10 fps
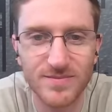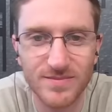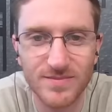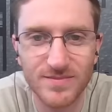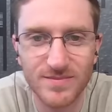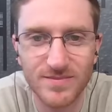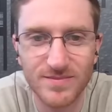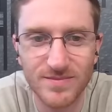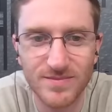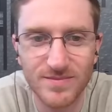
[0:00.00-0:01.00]

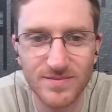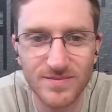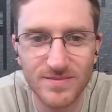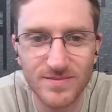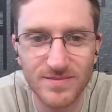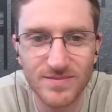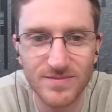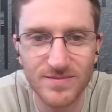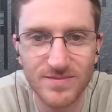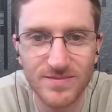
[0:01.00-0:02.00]

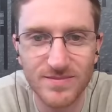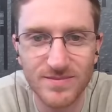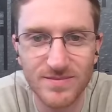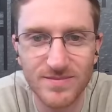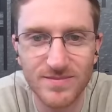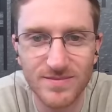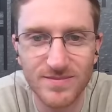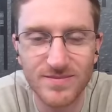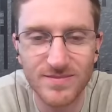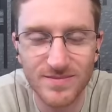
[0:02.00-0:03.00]

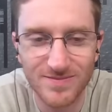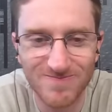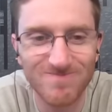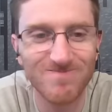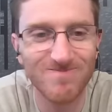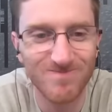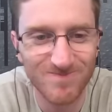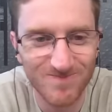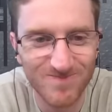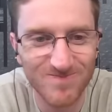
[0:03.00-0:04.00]
This person isn't speaking.